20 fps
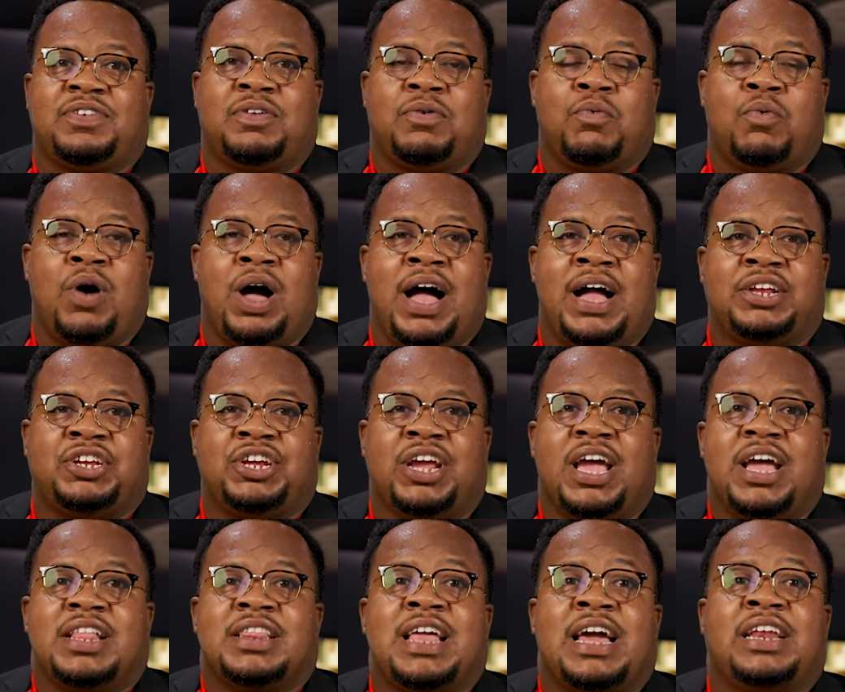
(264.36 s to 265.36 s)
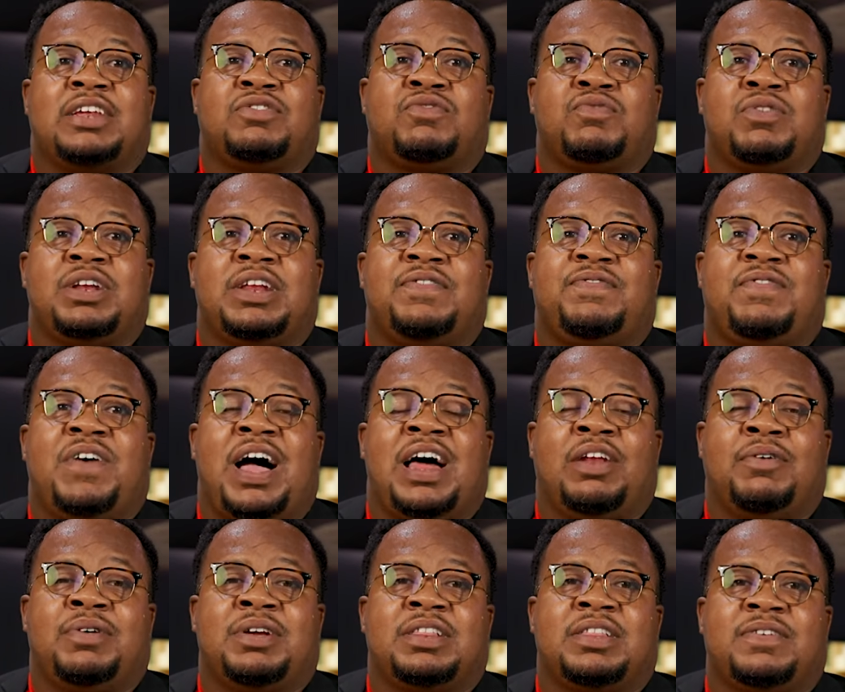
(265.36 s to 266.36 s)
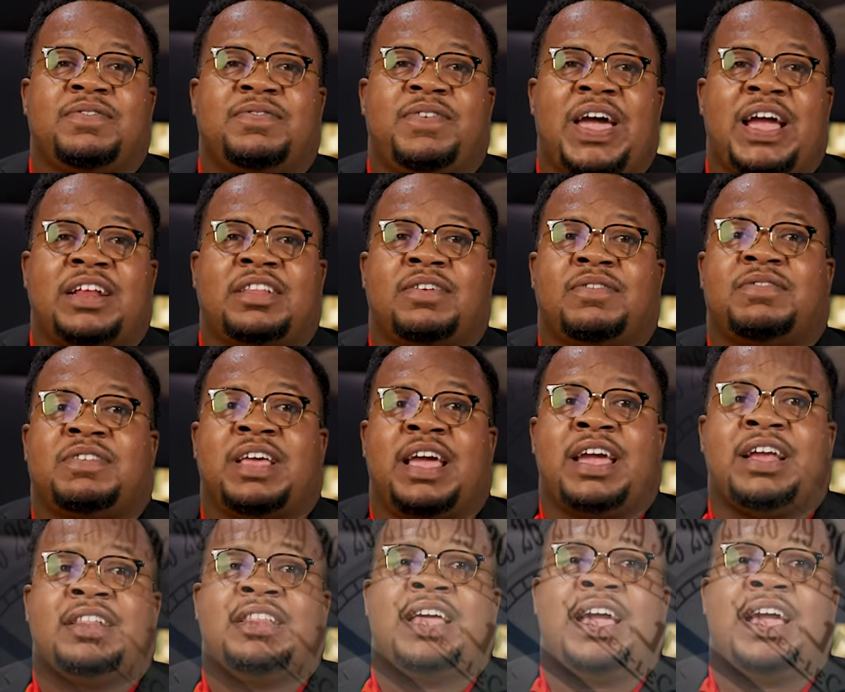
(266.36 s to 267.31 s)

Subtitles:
the watch. That is really following the fact of saying